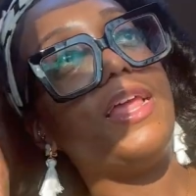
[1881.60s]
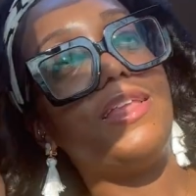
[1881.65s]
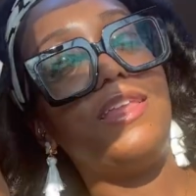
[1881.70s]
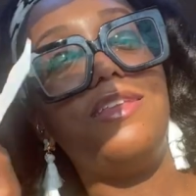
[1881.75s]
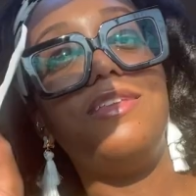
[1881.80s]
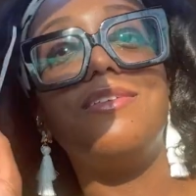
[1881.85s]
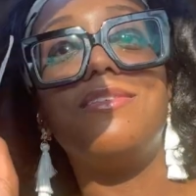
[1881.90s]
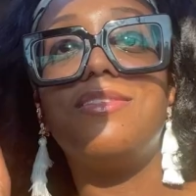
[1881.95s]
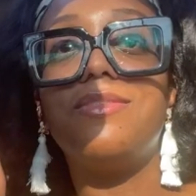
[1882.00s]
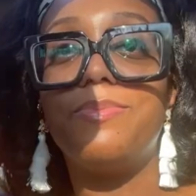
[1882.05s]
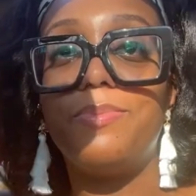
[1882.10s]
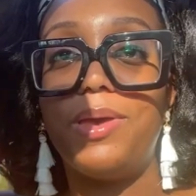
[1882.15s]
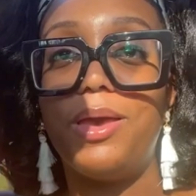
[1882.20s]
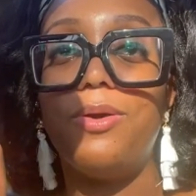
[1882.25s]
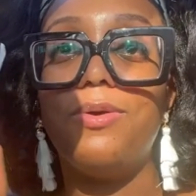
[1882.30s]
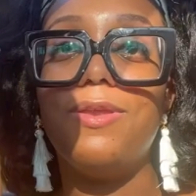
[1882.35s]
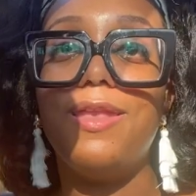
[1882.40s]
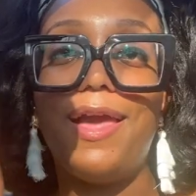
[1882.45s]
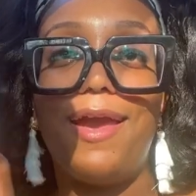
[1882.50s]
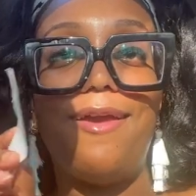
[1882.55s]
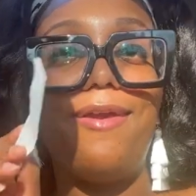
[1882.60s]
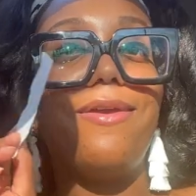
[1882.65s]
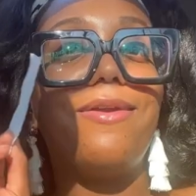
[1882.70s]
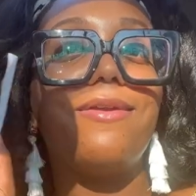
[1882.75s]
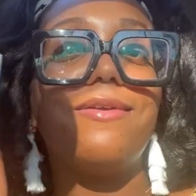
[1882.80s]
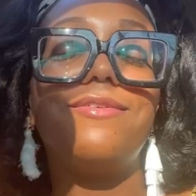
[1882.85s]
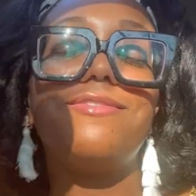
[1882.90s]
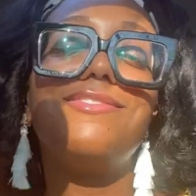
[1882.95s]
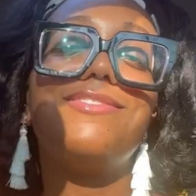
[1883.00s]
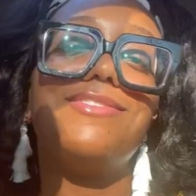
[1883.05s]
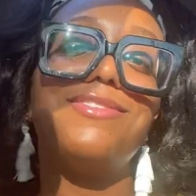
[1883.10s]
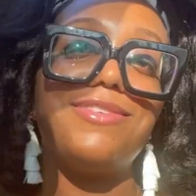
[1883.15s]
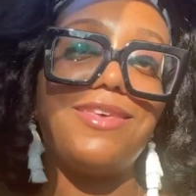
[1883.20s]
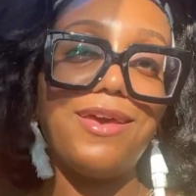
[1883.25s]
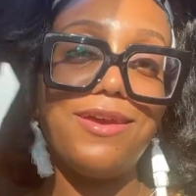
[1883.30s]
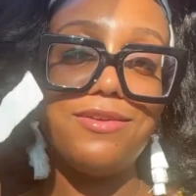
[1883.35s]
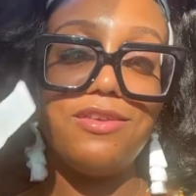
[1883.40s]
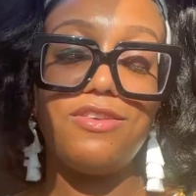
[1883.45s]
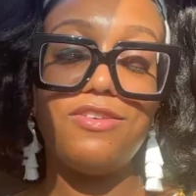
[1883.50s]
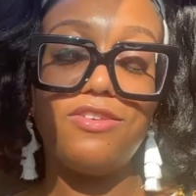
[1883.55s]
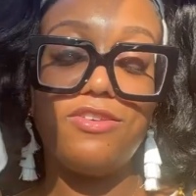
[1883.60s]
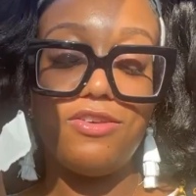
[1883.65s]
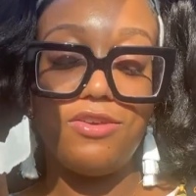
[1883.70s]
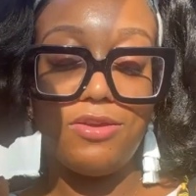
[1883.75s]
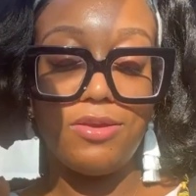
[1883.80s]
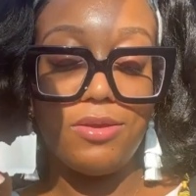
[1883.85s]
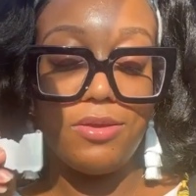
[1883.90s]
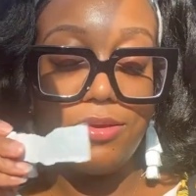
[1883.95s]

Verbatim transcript: I need to smell like such.